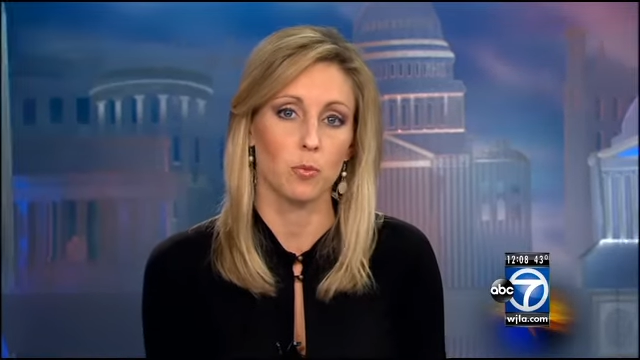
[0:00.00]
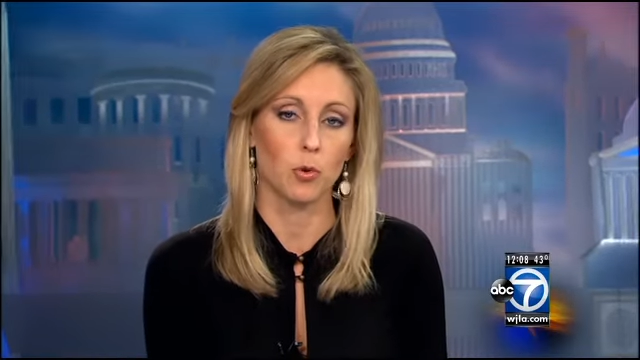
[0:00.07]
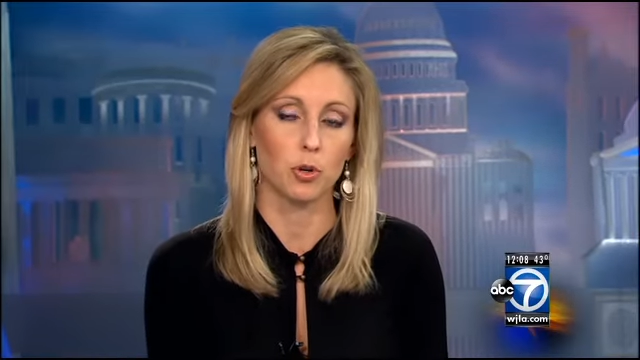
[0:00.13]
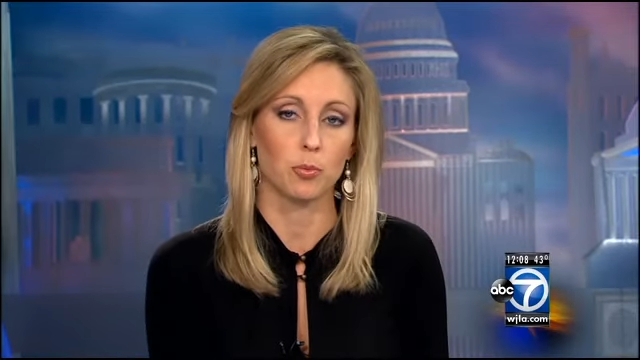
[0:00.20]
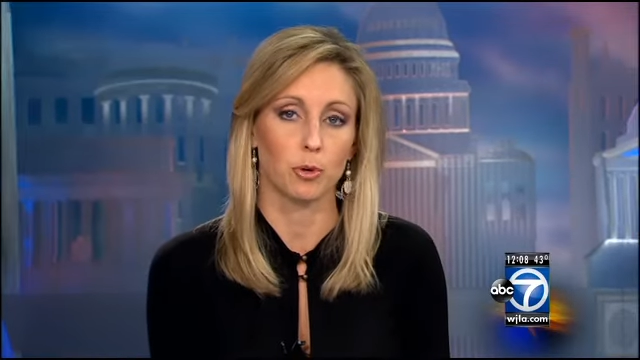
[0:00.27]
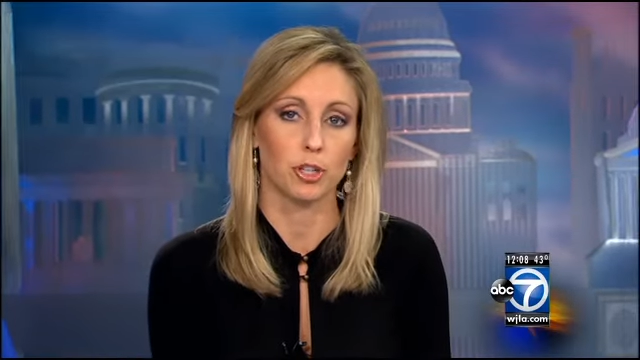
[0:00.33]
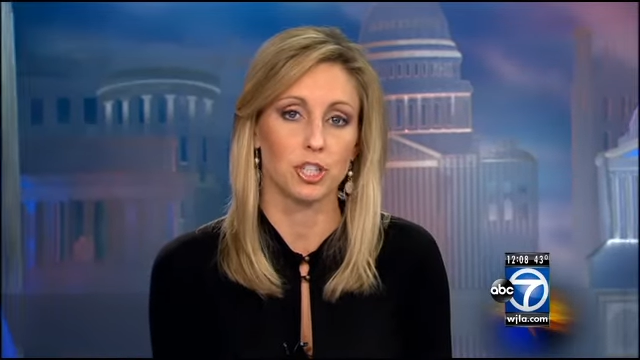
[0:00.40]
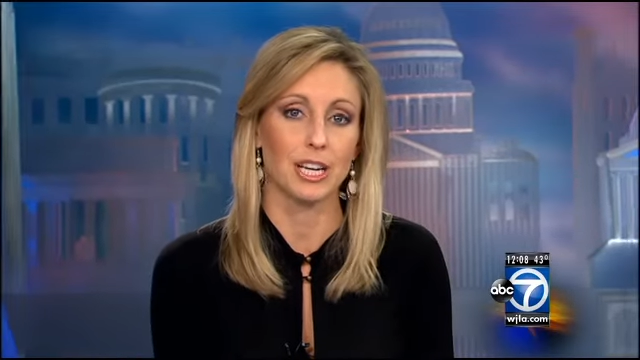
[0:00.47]

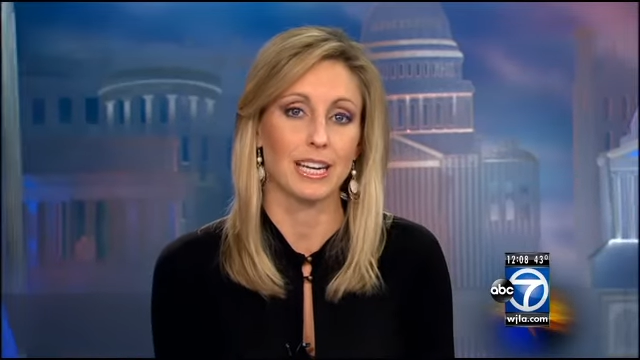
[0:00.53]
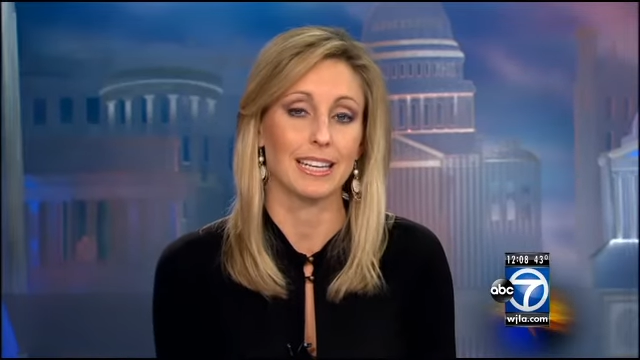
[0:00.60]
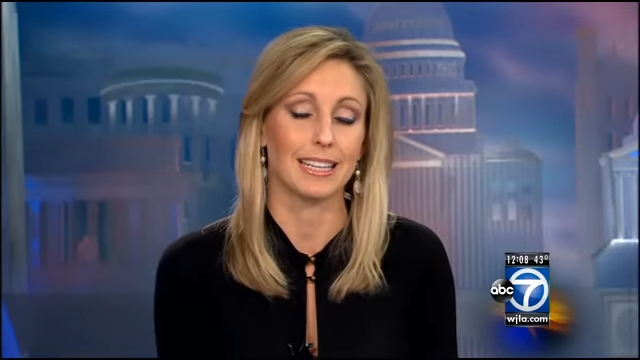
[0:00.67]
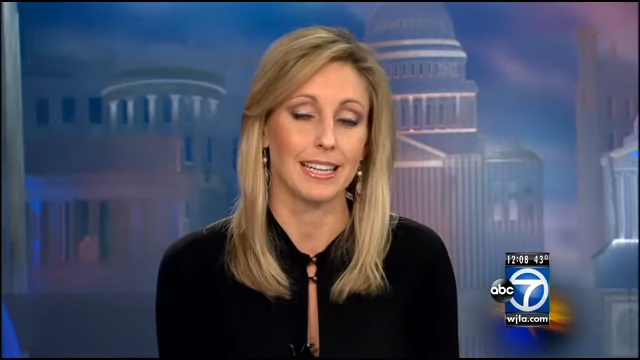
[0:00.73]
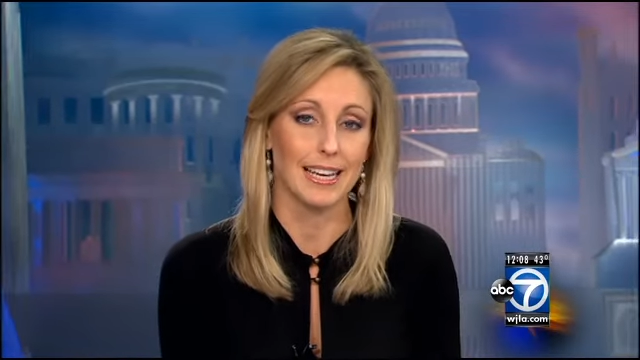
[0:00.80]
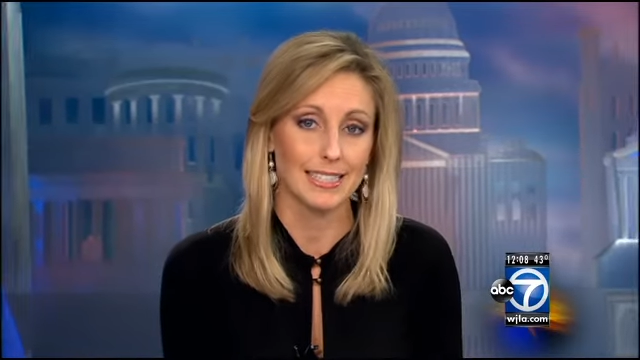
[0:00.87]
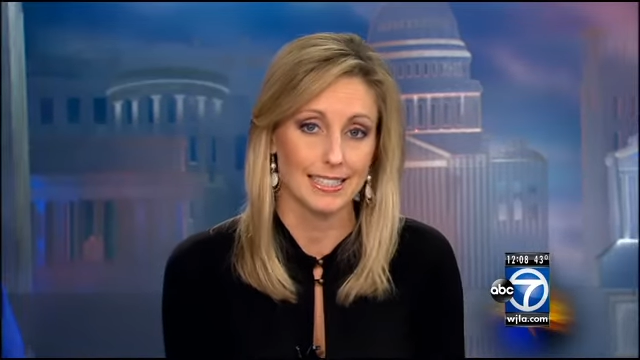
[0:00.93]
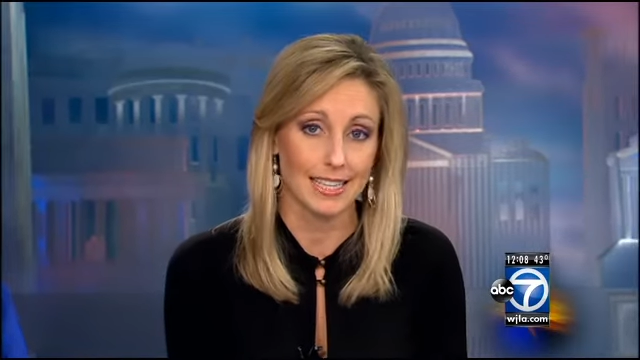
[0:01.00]
Woodbridge in
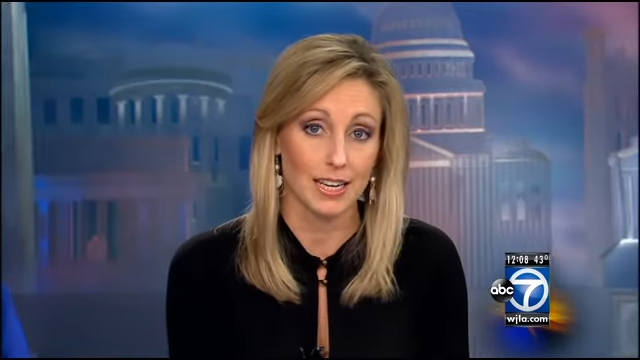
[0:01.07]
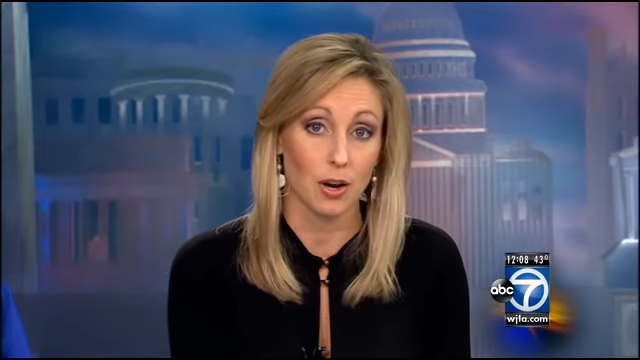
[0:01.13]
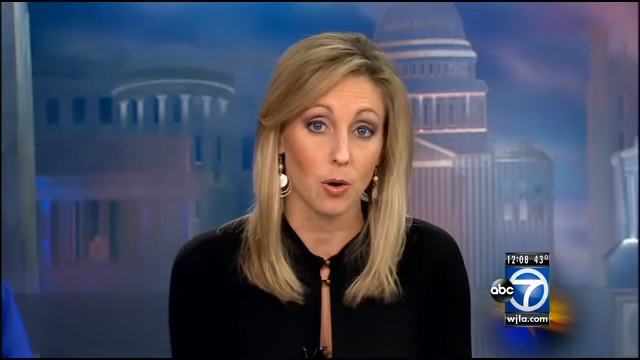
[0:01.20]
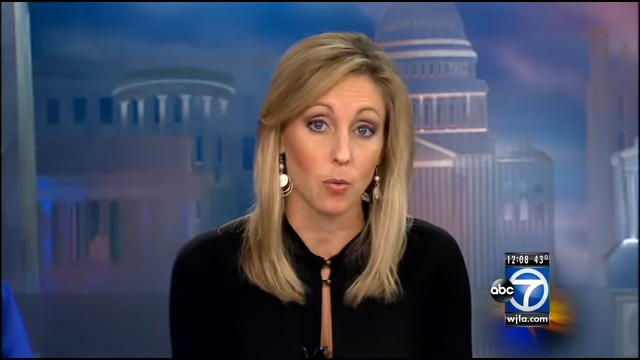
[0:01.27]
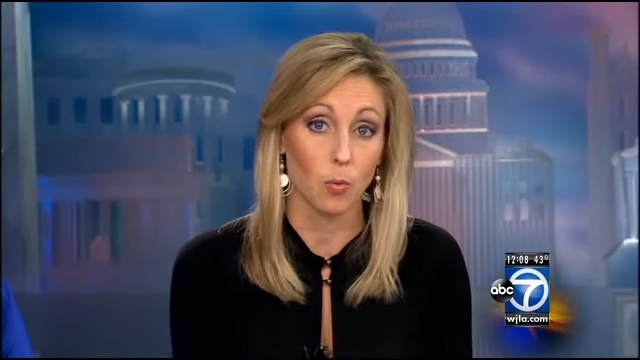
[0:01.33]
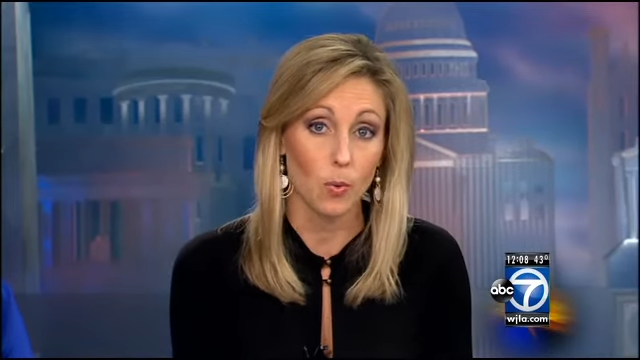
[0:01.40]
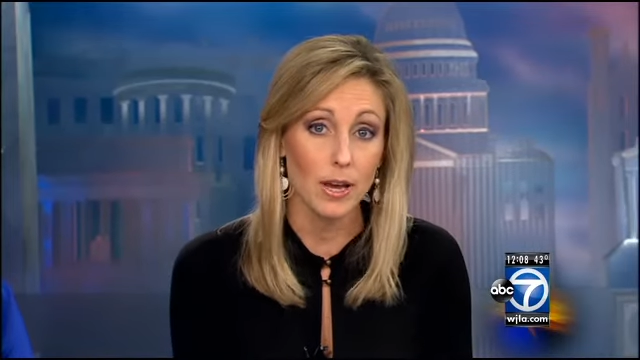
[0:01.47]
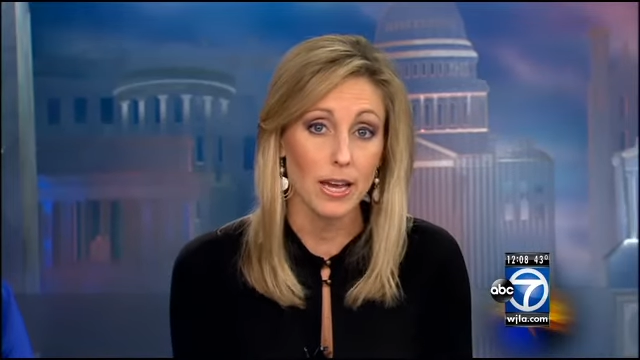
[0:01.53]
less than a
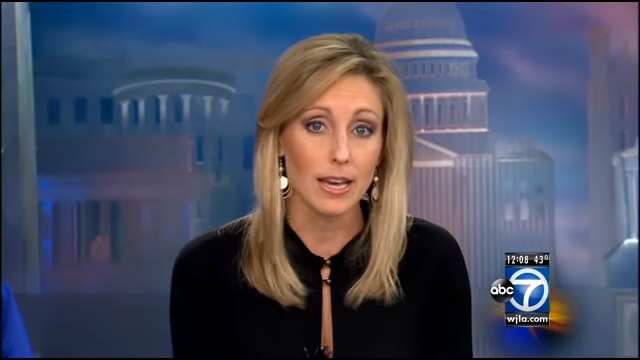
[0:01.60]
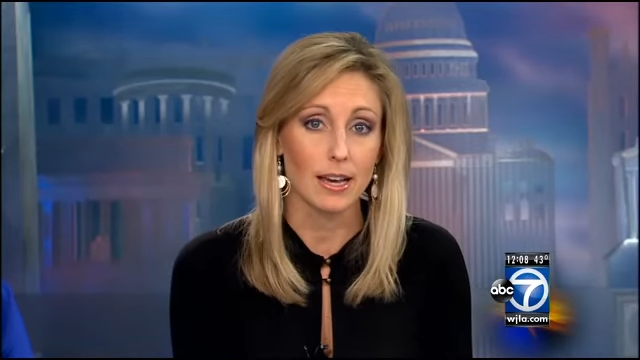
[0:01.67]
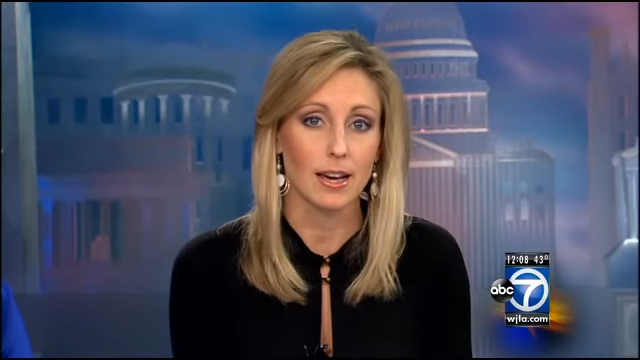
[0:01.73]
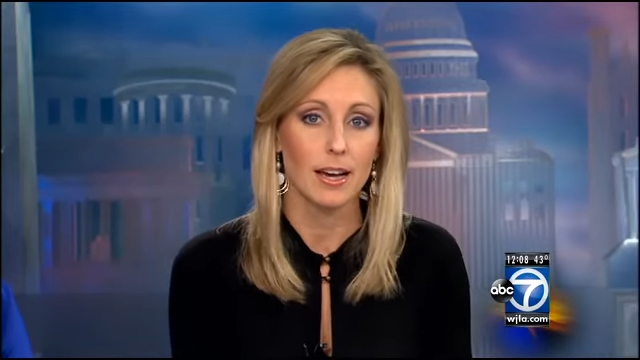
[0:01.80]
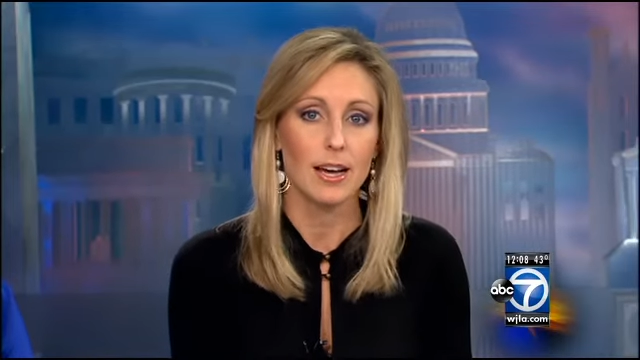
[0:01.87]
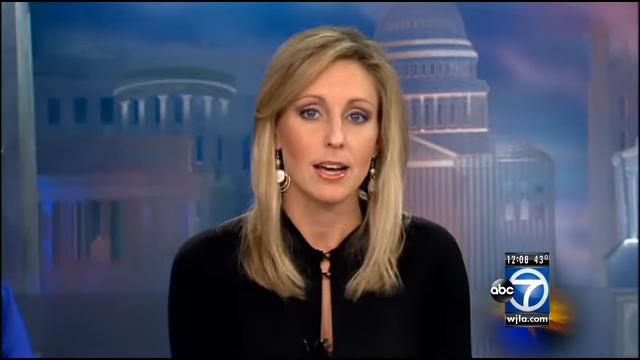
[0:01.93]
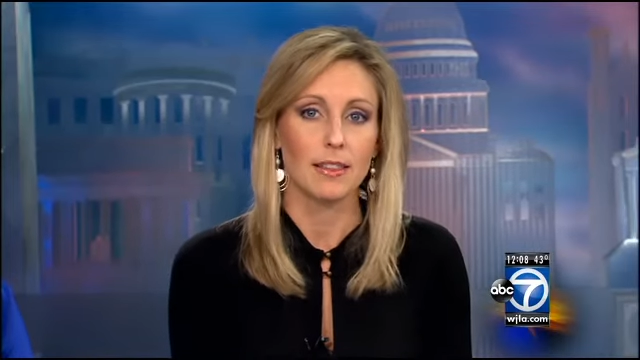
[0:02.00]
week.